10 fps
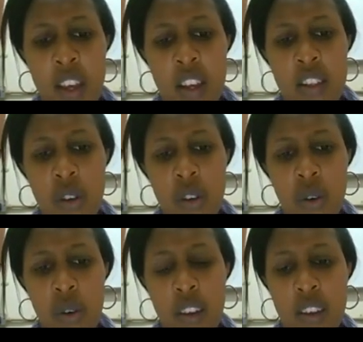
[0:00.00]
So
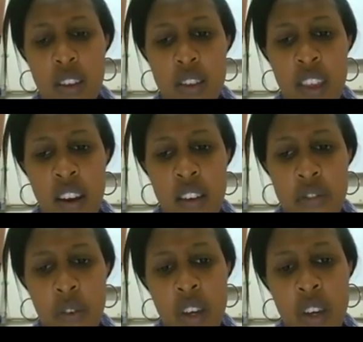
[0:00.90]

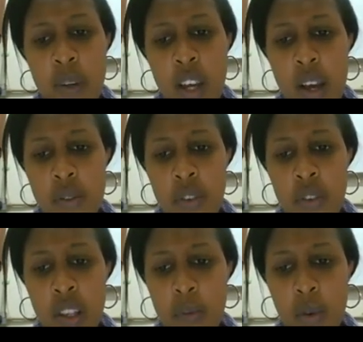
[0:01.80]
therefore, it becomes
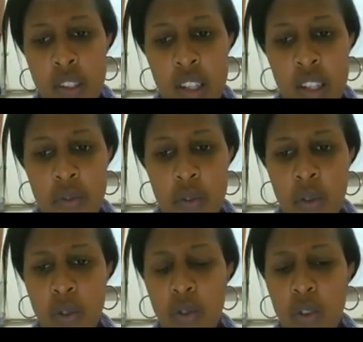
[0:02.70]
really important
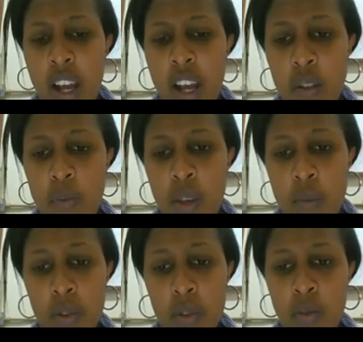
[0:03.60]
for us to be
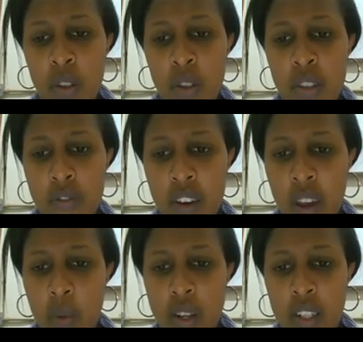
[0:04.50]
able to modify
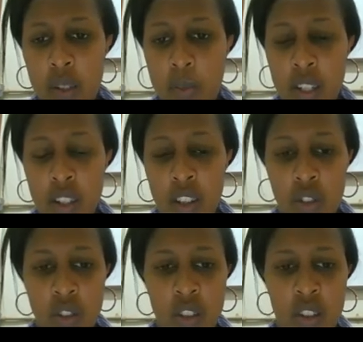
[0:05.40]
what
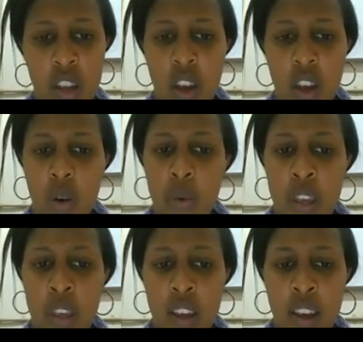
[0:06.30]
expectations
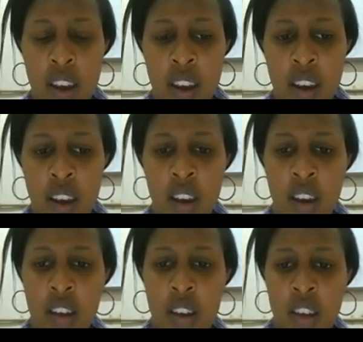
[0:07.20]
we are
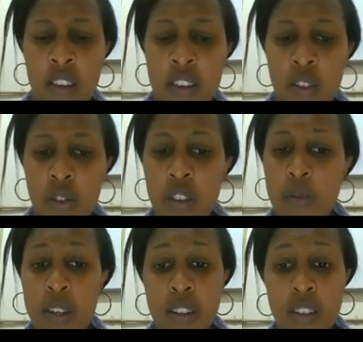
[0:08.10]
giving to these
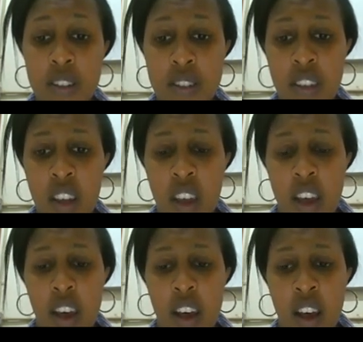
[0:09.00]
patients,
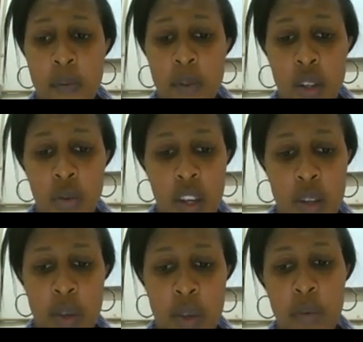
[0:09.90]
so that we
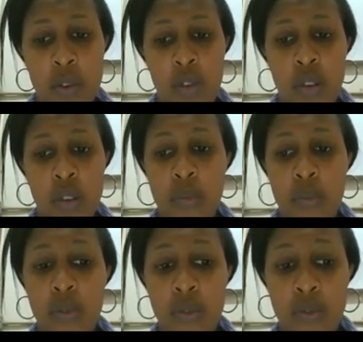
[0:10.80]
can be able to
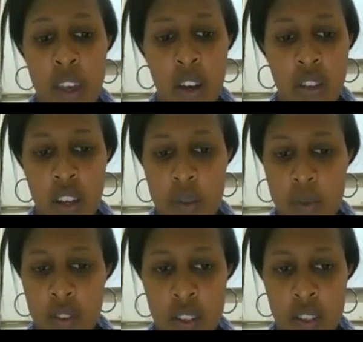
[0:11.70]
improve the outcomes
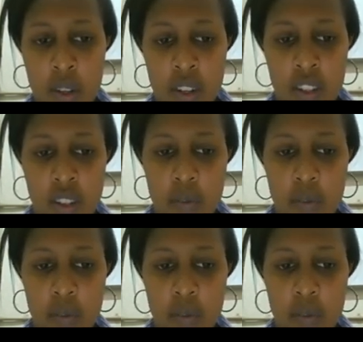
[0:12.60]
of these patients.